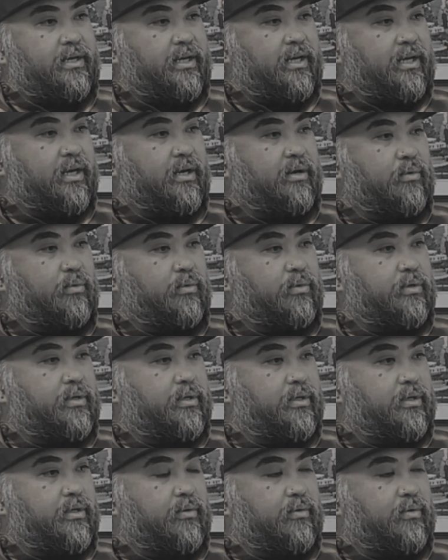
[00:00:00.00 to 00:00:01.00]

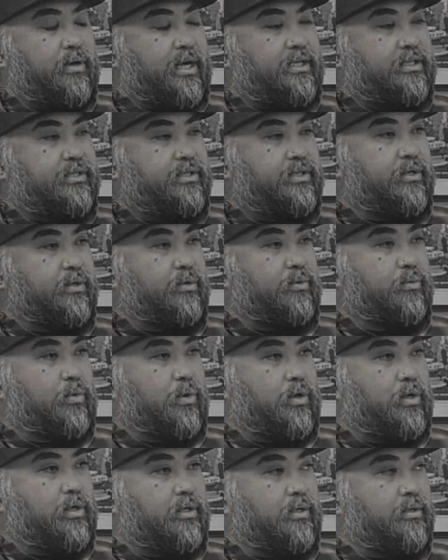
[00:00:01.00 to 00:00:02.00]
the rights to
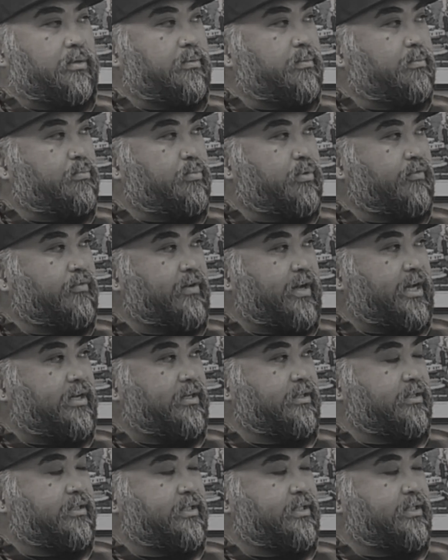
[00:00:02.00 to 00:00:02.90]
Royal Prevail